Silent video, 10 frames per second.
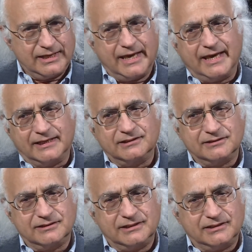and
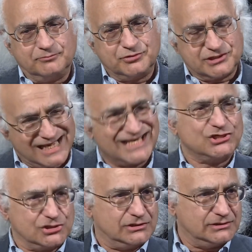the
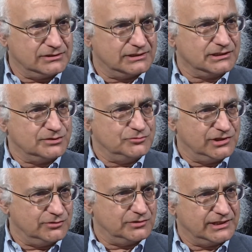protection that the
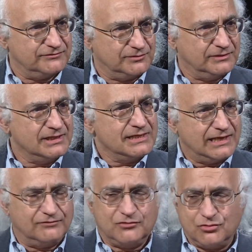community will give them.
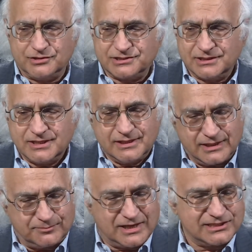Now, of course,
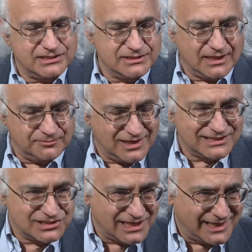I'm
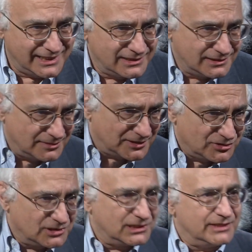not saying, I'm not
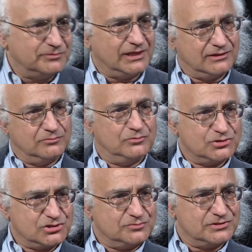going to claim that the
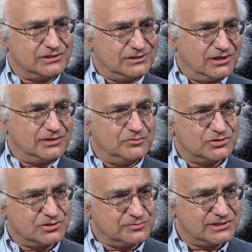Muslims and the
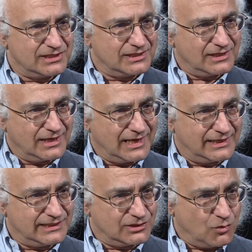non-Muslims
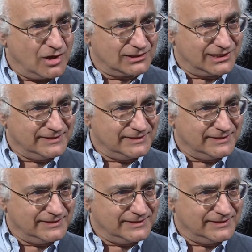had equality.